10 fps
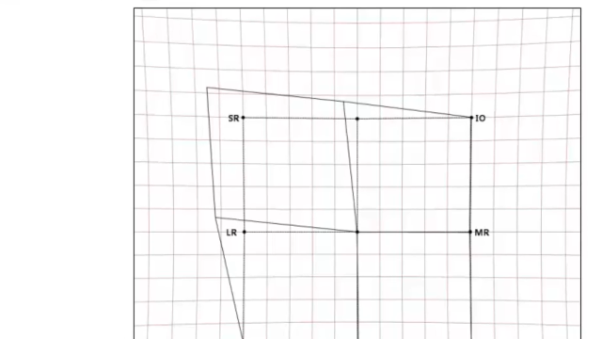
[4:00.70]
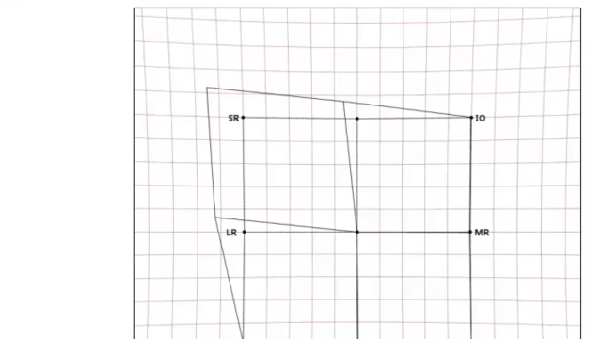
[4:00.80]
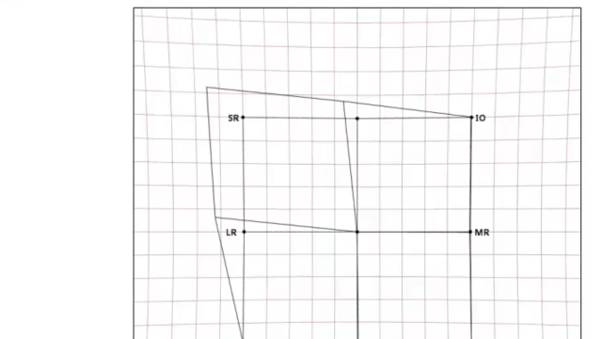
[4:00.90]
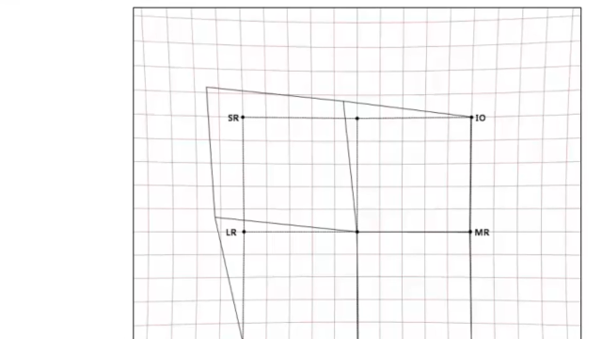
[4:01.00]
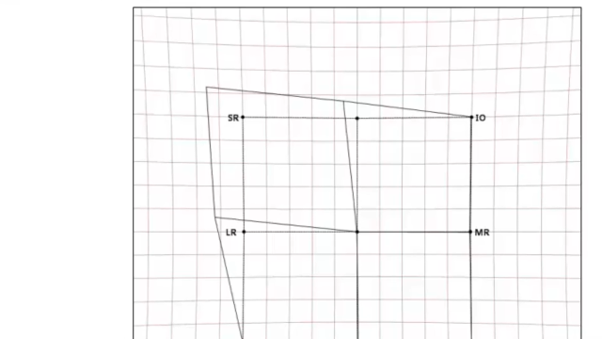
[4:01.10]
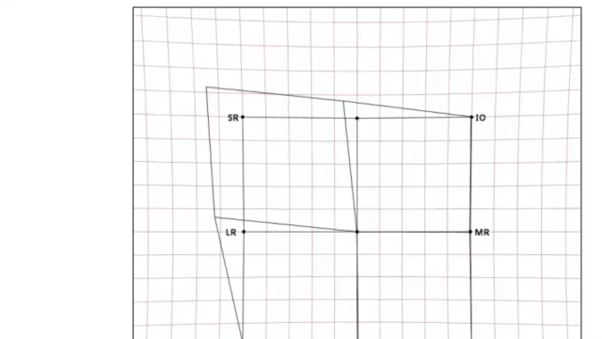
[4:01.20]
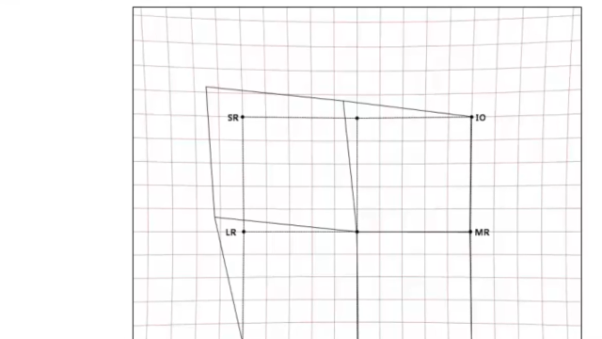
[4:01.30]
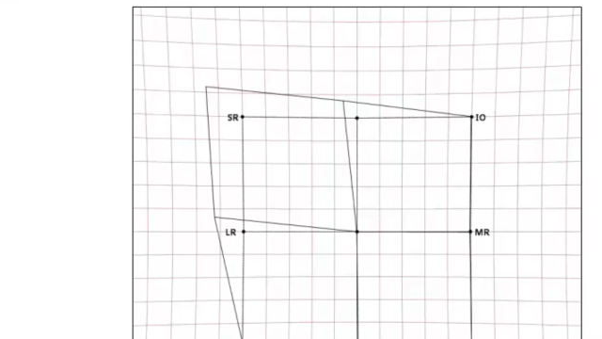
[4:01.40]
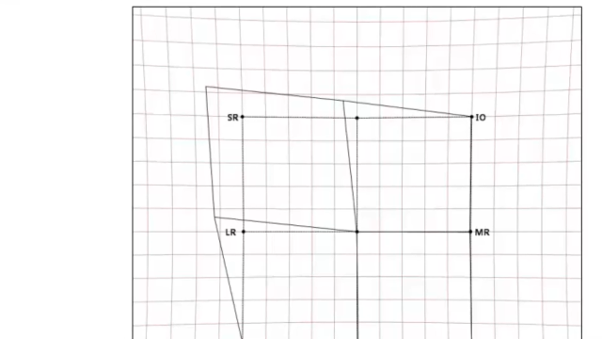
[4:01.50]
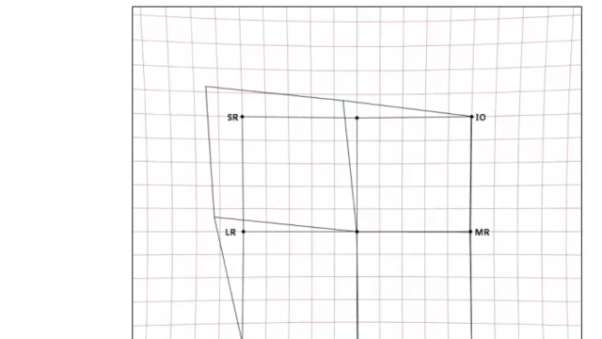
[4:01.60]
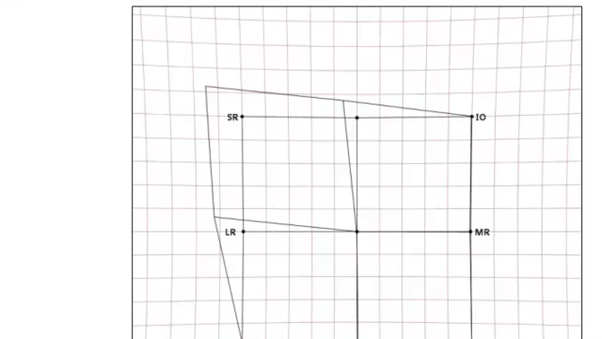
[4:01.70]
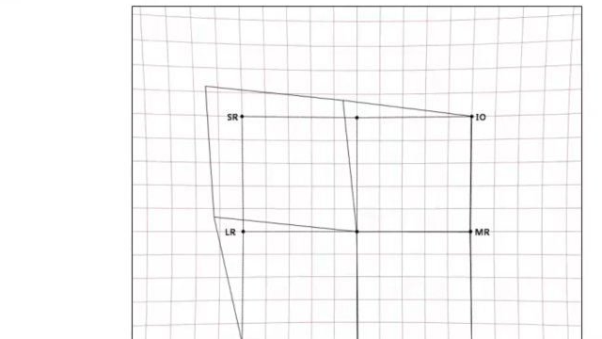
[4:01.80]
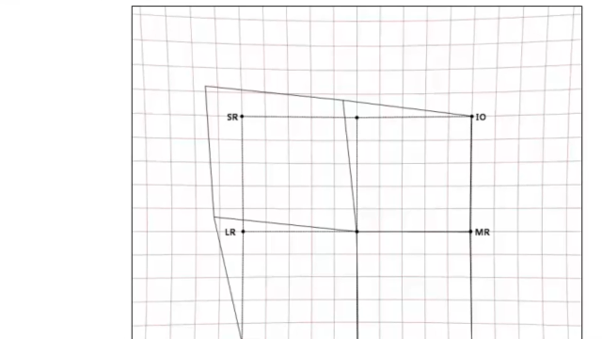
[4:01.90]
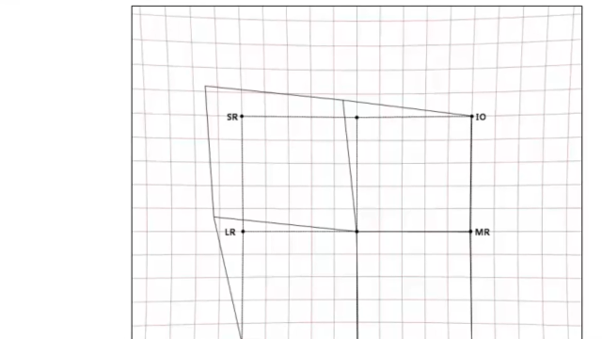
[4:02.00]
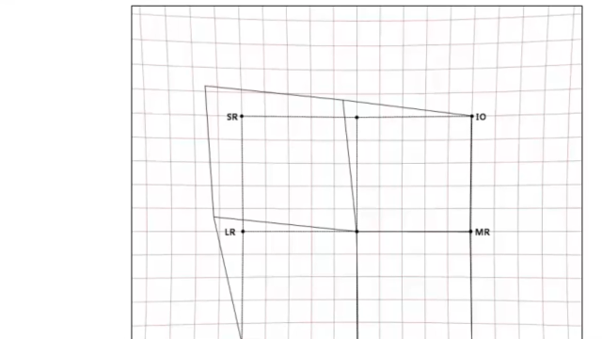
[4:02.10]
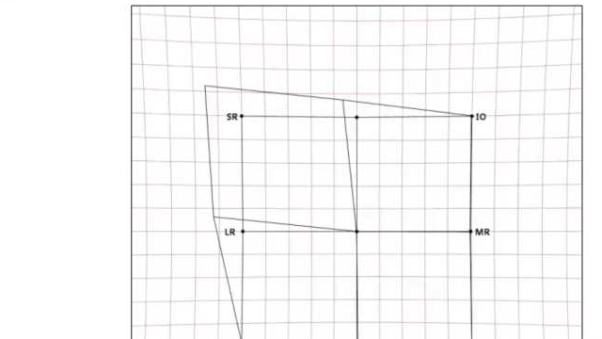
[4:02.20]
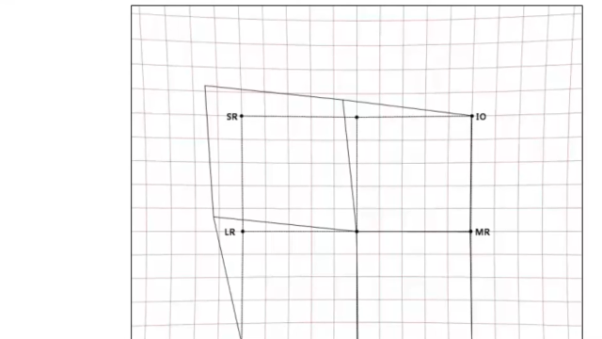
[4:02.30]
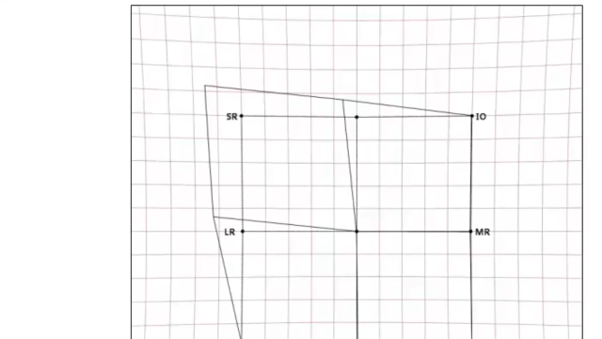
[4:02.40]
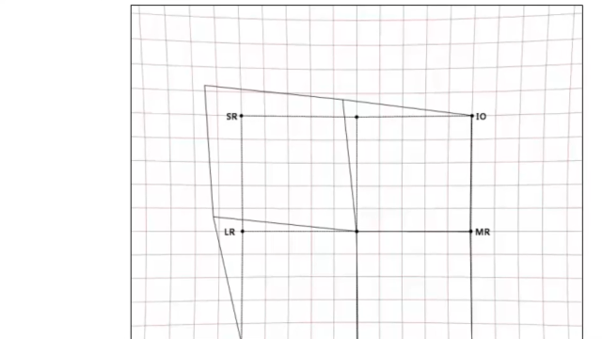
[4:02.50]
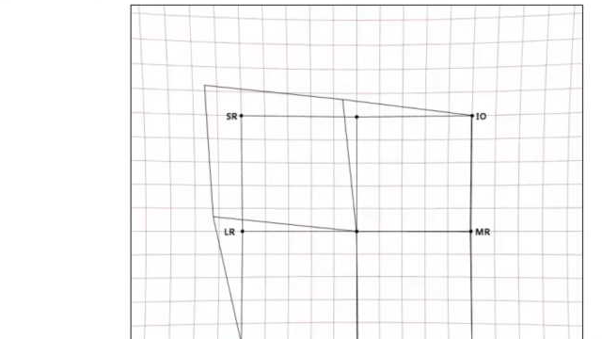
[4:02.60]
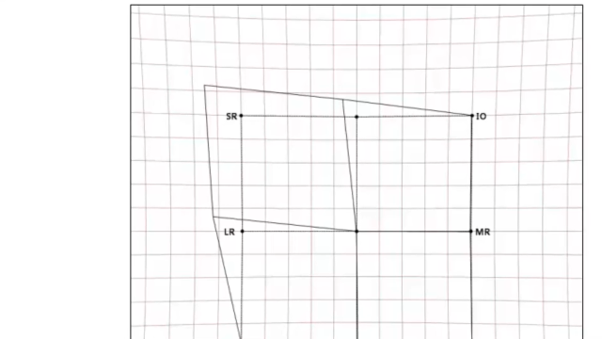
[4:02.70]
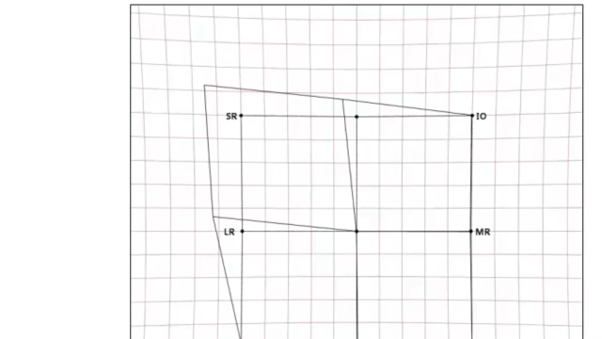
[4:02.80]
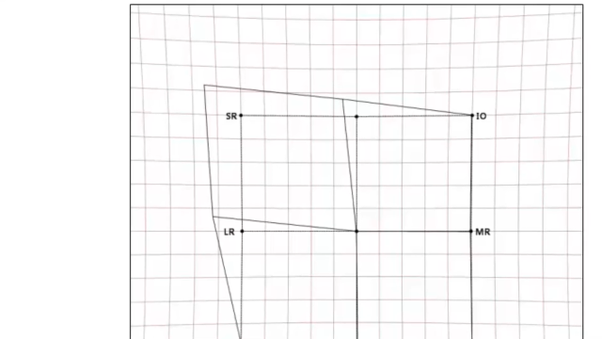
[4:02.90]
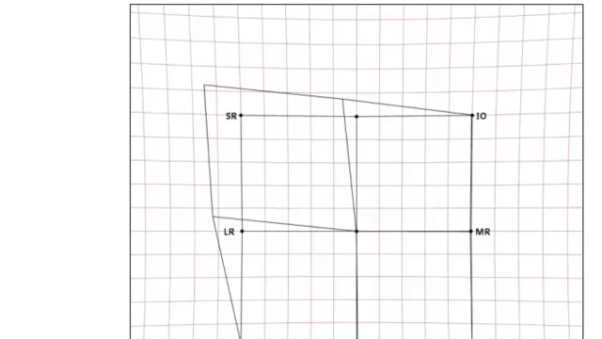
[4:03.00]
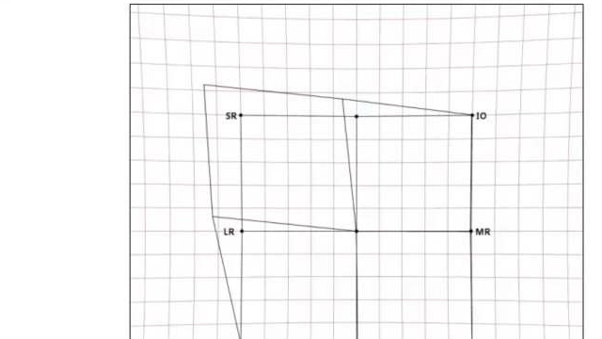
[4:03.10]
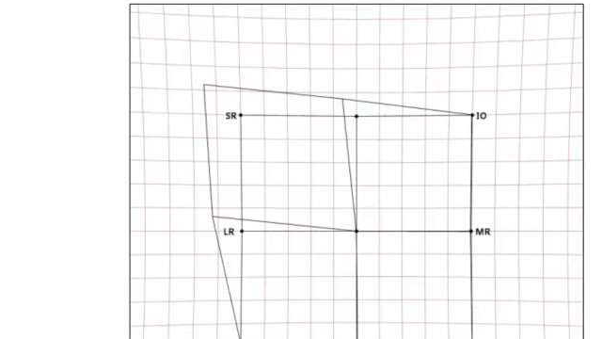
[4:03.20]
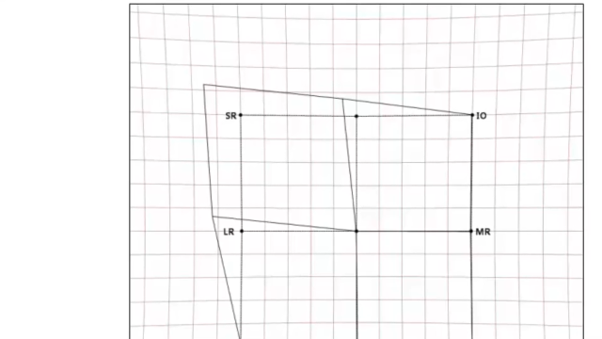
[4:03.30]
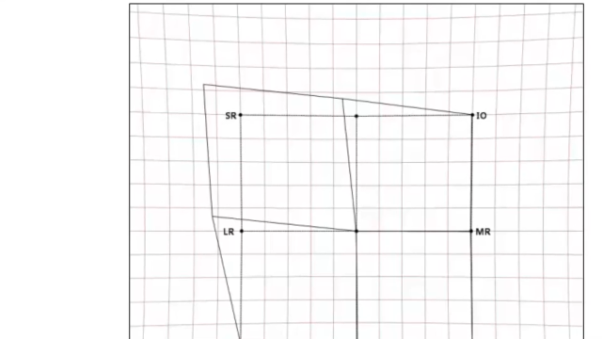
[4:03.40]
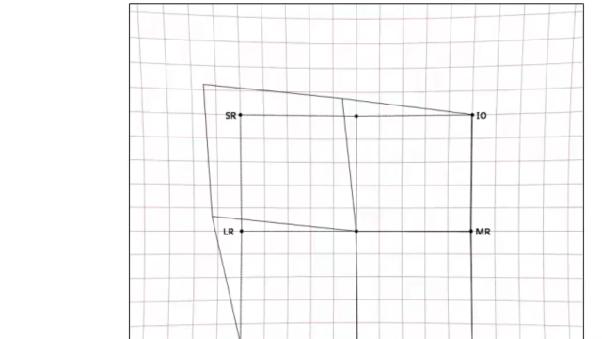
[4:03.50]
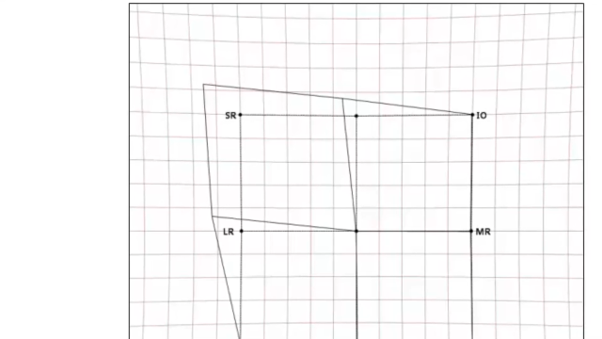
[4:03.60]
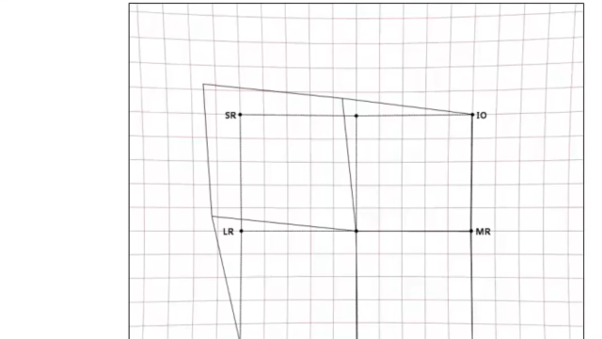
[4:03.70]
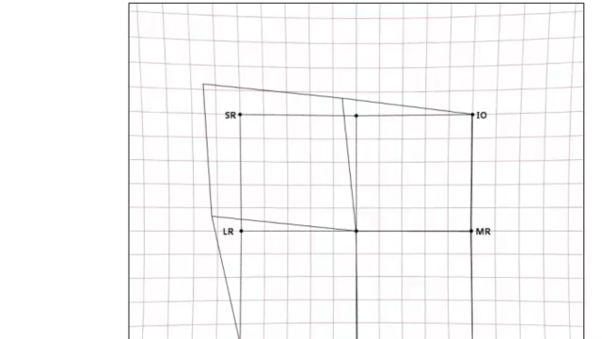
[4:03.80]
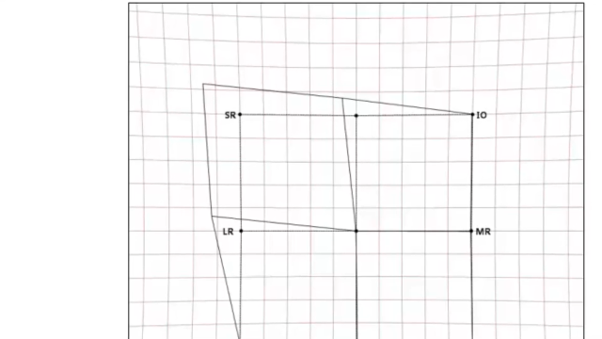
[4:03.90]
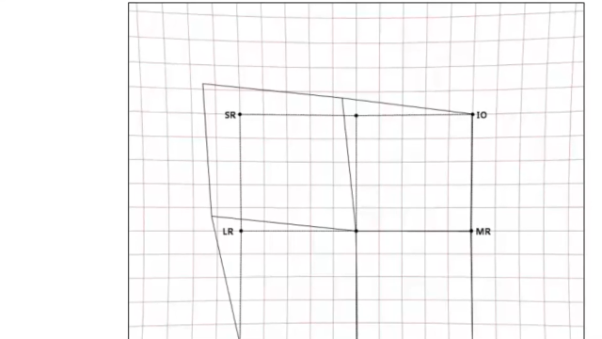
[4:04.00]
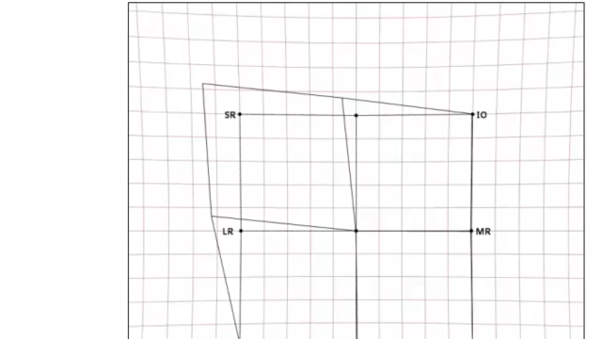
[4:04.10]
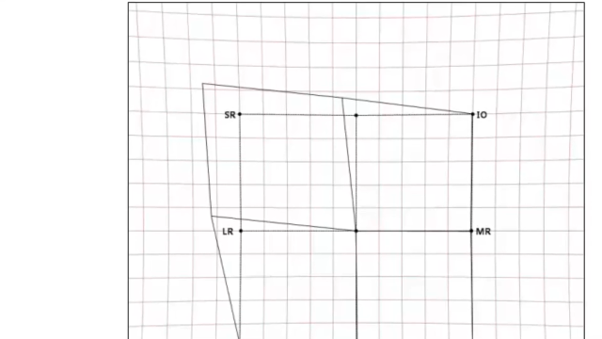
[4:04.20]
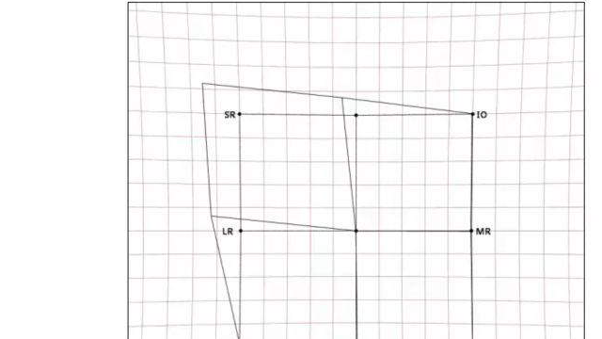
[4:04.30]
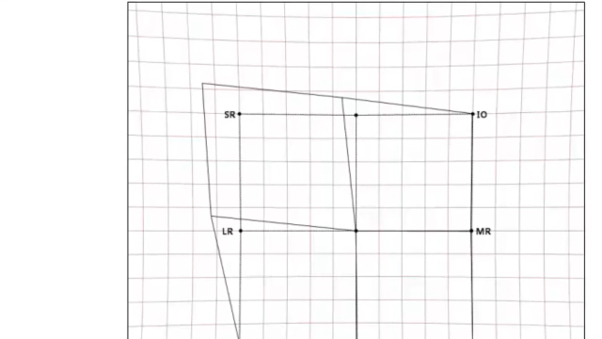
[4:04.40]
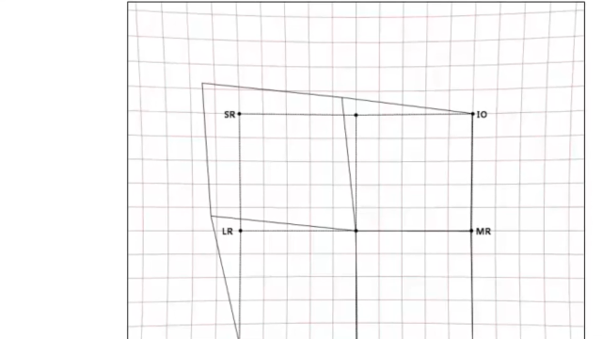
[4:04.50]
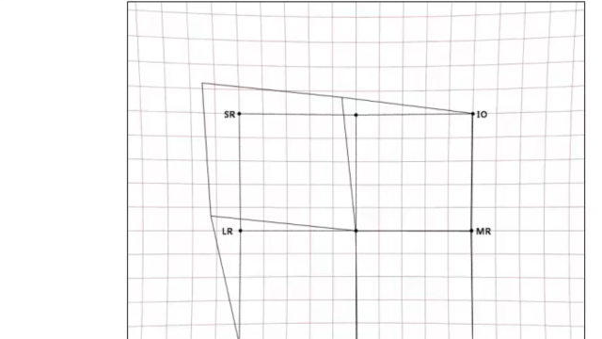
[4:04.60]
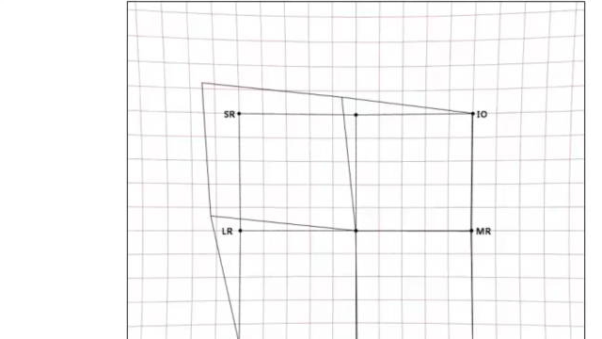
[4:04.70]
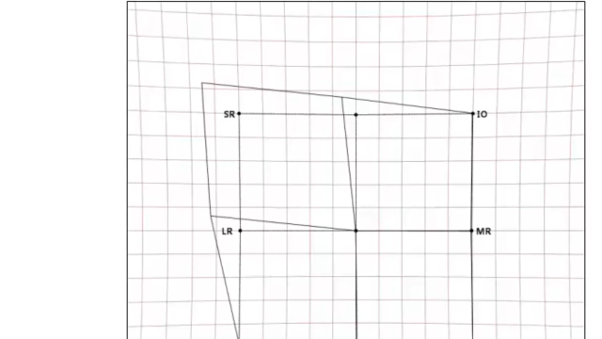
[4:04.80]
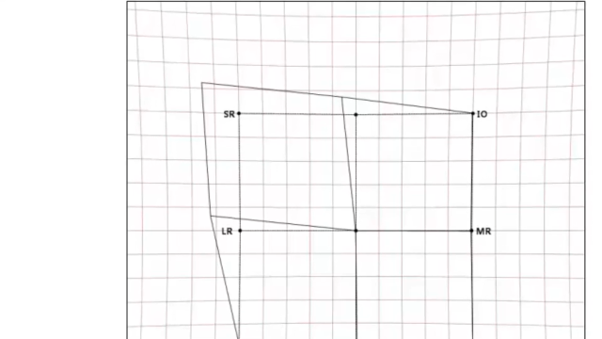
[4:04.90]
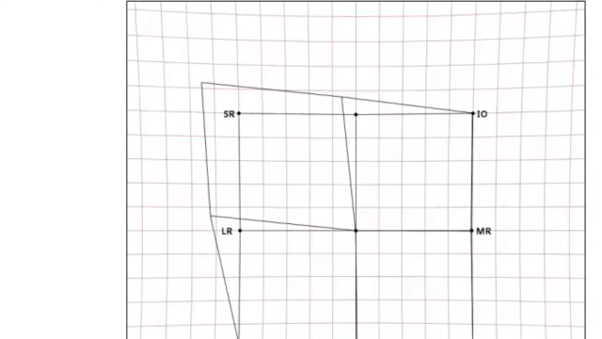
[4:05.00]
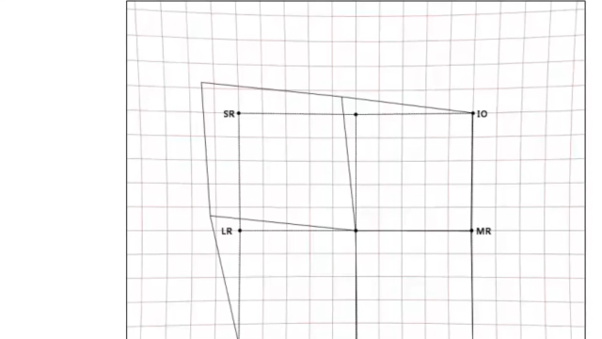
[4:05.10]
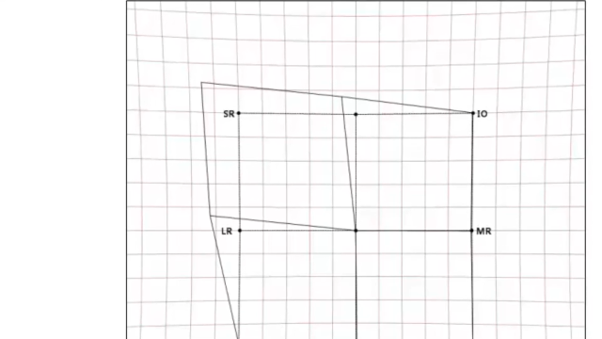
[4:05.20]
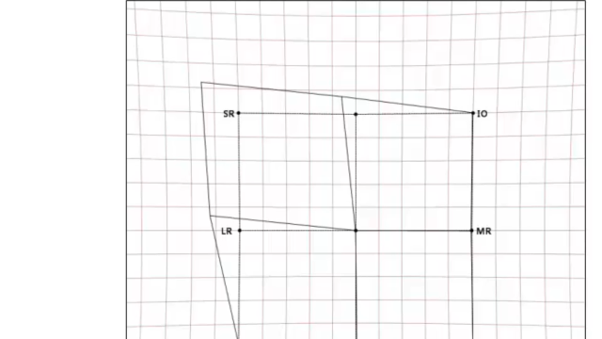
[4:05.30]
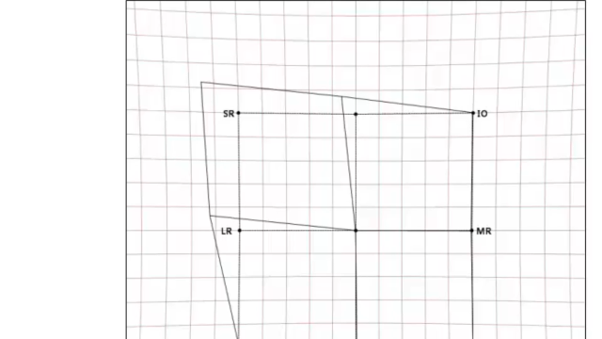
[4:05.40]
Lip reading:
Nobody's mouth can be seen.